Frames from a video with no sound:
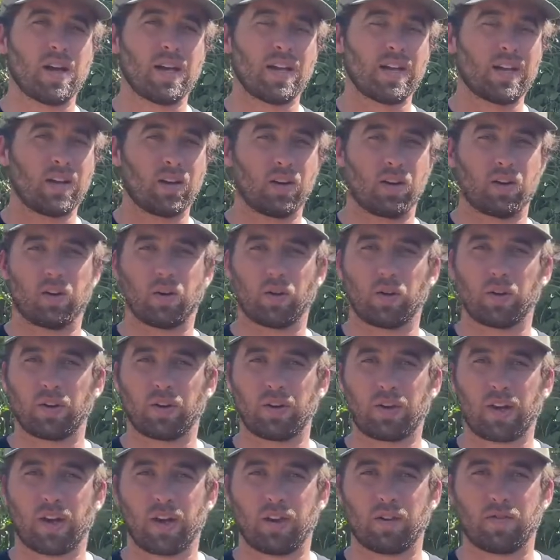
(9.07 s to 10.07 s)
Here in Northern
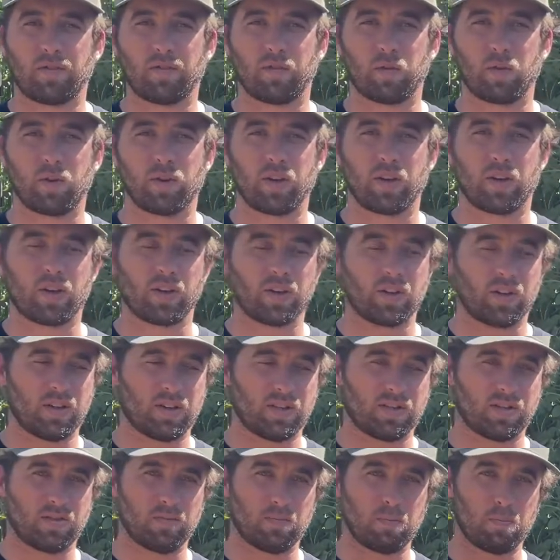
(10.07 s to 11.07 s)
California,
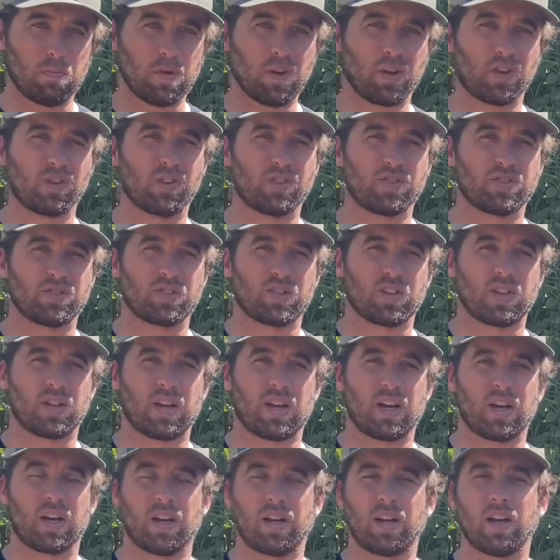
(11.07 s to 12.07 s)
it's middle of
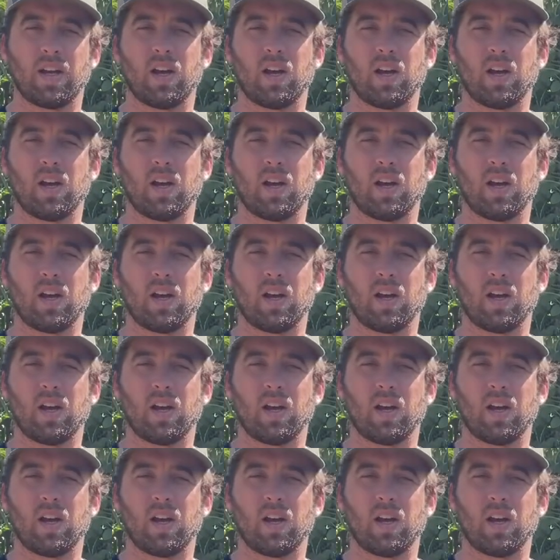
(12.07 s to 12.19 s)
July.